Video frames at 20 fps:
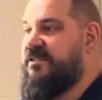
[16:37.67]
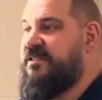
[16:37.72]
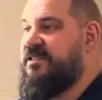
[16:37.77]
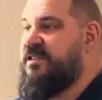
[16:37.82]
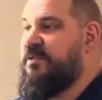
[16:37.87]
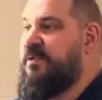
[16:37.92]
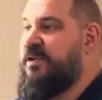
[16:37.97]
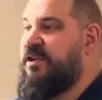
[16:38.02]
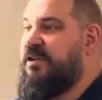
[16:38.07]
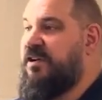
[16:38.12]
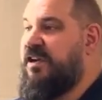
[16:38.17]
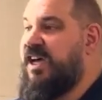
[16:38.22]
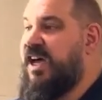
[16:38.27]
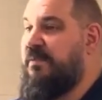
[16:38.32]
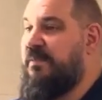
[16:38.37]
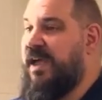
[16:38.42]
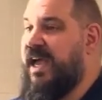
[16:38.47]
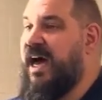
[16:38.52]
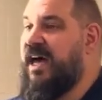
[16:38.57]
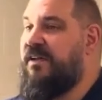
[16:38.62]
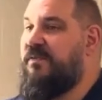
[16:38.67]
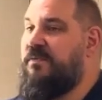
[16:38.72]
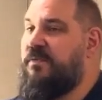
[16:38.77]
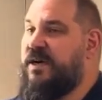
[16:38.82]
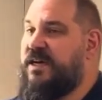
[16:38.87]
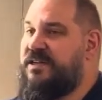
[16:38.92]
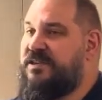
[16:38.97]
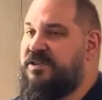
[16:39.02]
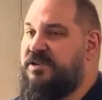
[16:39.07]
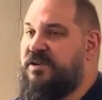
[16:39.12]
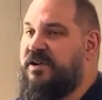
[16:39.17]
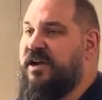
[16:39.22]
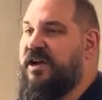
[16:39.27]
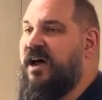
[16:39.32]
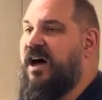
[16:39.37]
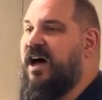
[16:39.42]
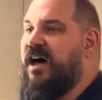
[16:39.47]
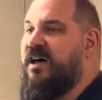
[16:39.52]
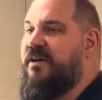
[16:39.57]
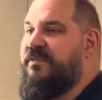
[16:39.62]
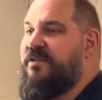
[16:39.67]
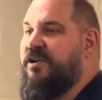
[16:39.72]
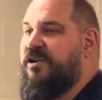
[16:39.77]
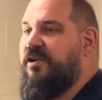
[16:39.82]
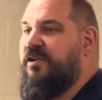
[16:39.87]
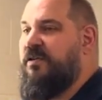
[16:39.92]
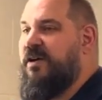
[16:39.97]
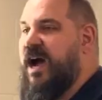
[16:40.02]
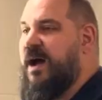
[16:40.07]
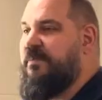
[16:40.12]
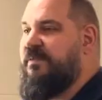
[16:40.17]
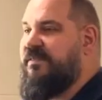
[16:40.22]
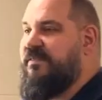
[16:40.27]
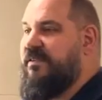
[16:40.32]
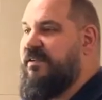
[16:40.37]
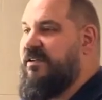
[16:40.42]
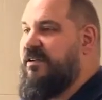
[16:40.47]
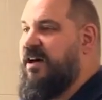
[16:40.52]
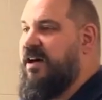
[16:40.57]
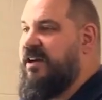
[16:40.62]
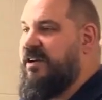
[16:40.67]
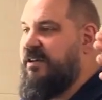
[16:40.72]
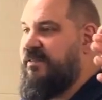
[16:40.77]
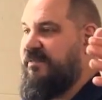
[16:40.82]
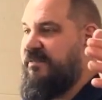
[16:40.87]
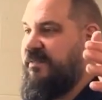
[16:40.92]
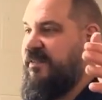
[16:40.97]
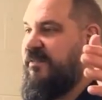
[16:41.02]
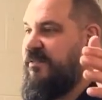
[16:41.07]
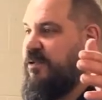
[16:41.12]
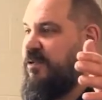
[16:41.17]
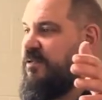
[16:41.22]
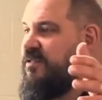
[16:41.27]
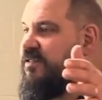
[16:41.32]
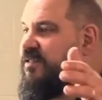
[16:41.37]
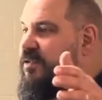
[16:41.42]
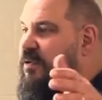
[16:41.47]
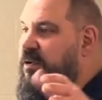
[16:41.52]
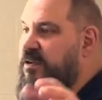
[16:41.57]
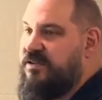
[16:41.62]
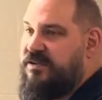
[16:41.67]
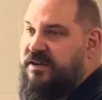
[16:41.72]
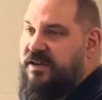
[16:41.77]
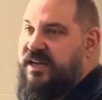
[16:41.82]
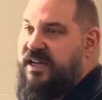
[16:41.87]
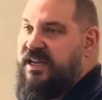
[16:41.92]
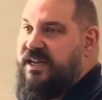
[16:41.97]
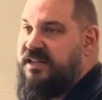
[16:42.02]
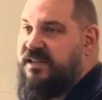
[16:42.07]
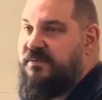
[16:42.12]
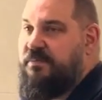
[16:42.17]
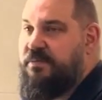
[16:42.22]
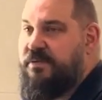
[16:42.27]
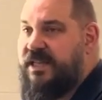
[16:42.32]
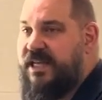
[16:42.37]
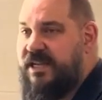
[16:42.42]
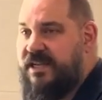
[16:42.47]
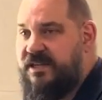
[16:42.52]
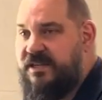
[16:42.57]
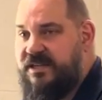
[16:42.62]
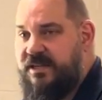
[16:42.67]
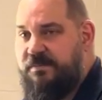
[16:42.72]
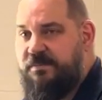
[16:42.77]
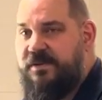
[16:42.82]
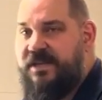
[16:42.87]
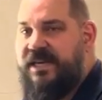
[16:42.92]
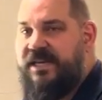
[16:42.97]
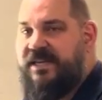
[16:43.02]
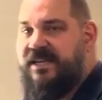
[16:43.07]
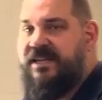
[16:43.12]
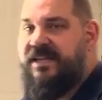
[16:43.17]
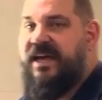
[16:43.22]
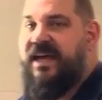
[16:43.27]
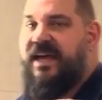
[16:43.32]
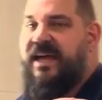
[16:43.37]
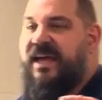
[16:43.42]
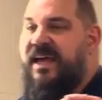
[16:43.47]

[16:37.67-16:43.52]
So when you're coming out of winter and all of your crops and all your food stores are getting depleted,